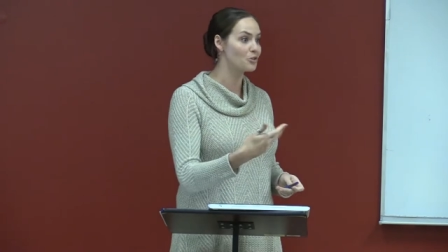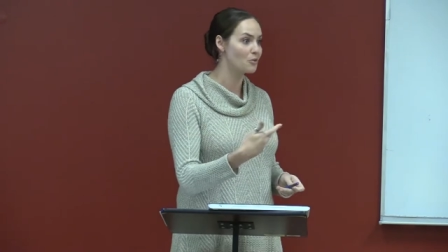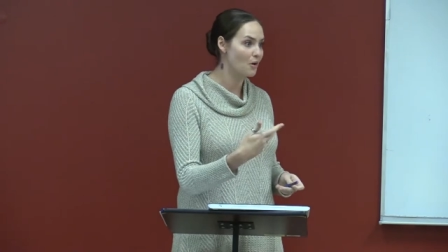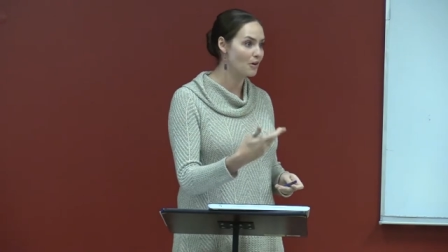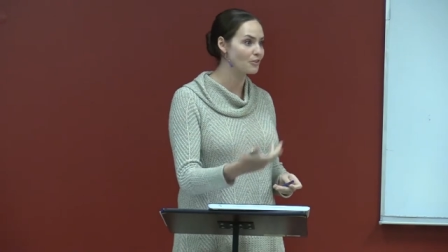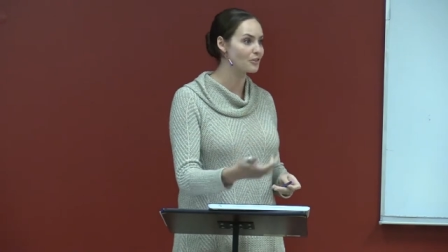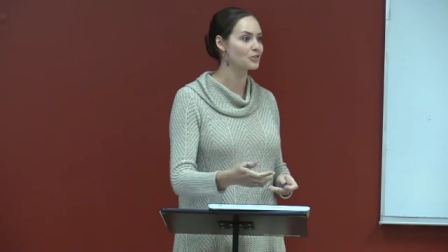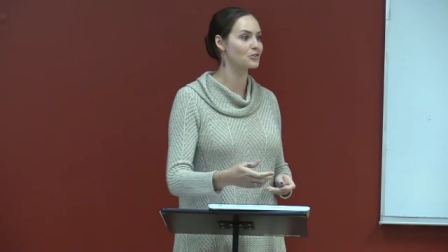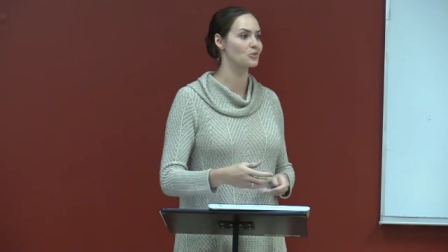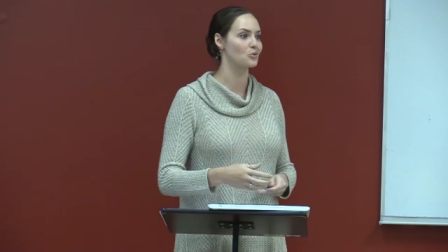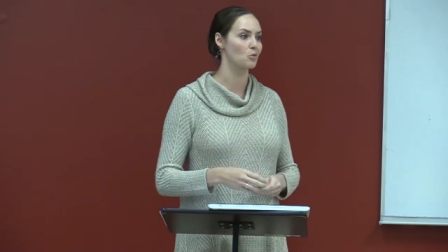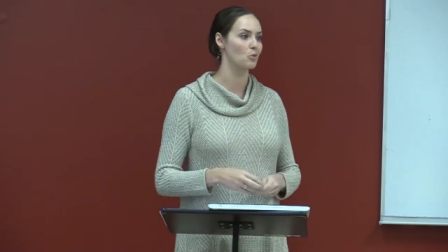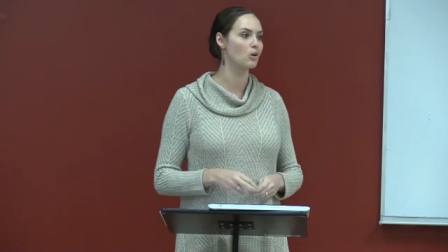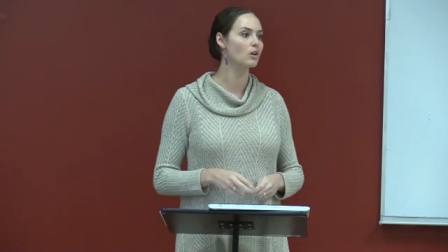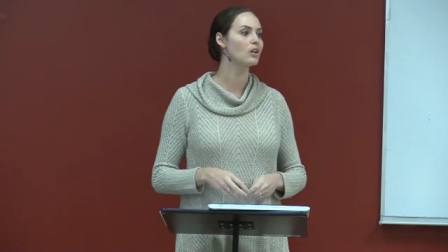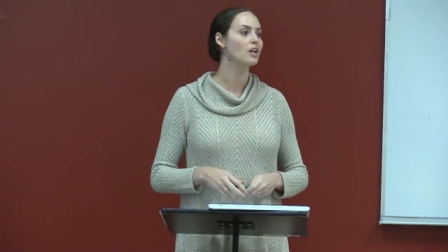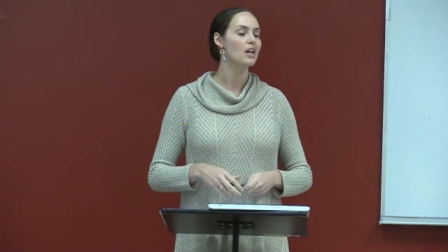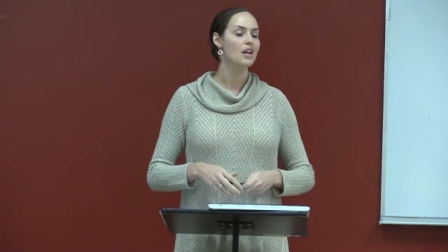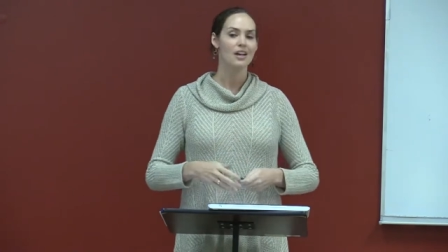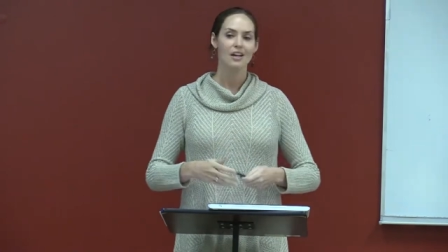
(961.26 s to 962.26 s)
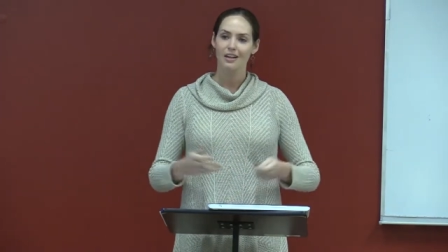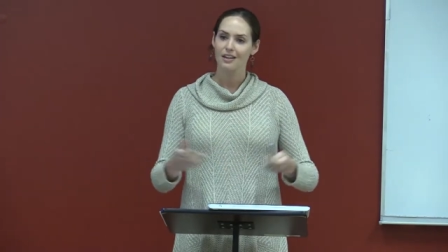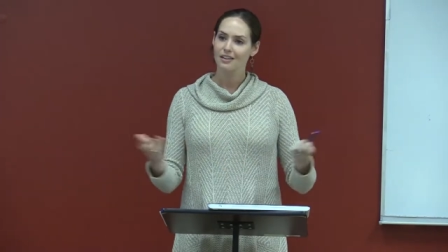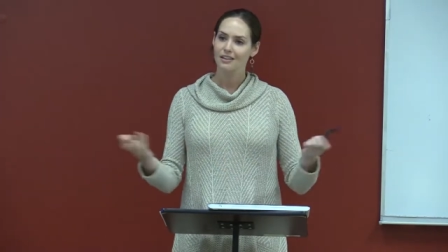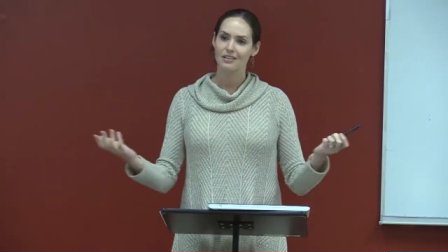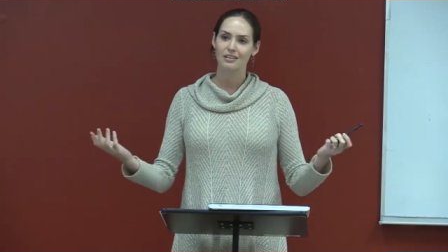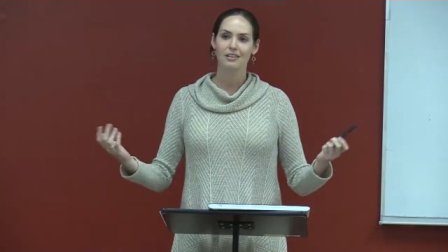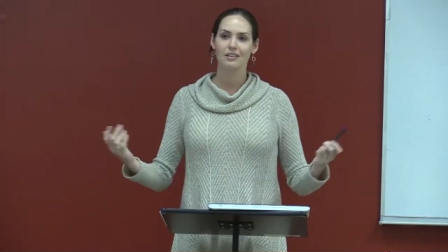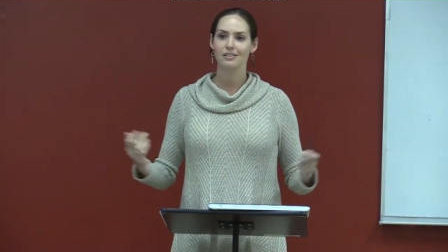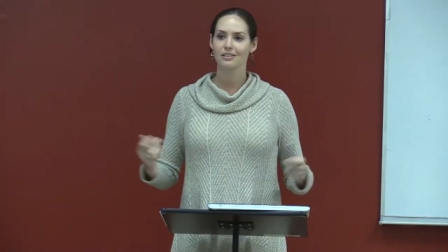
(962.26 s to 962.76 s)
you on the school,
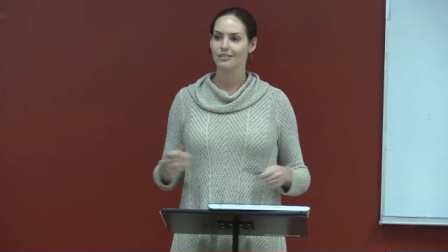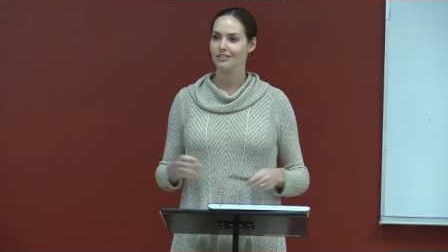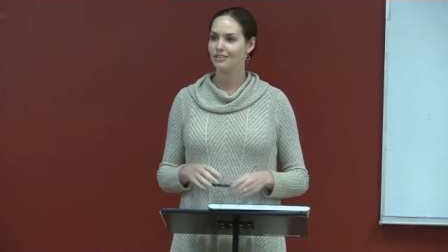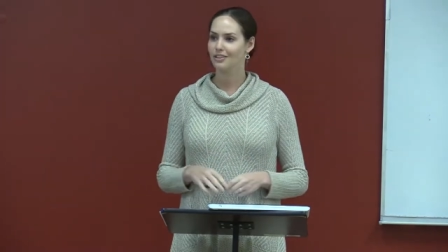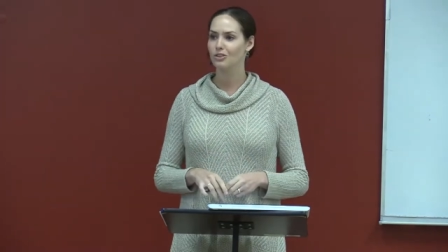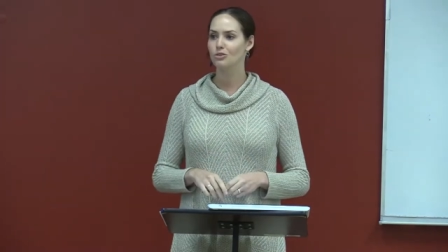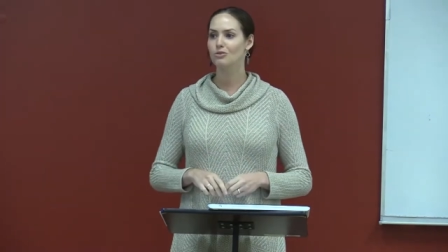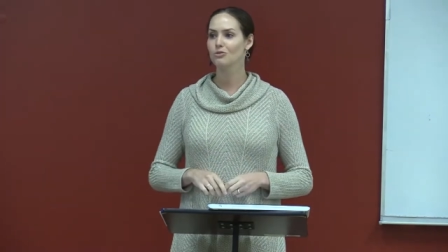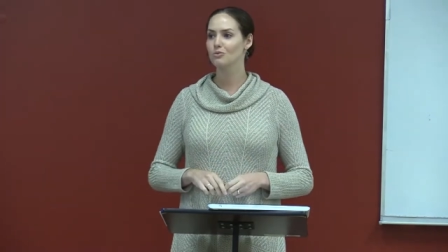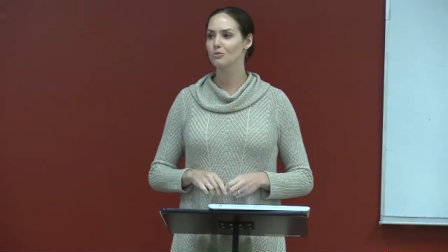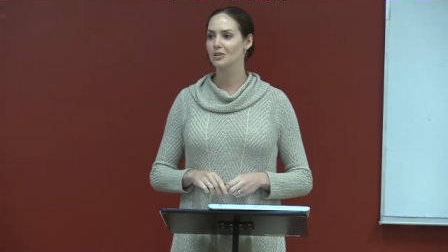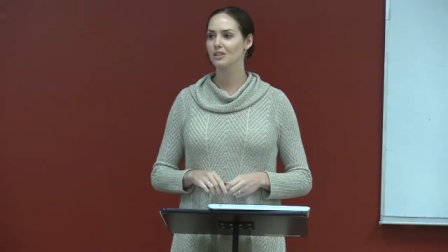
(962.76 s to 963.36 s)
you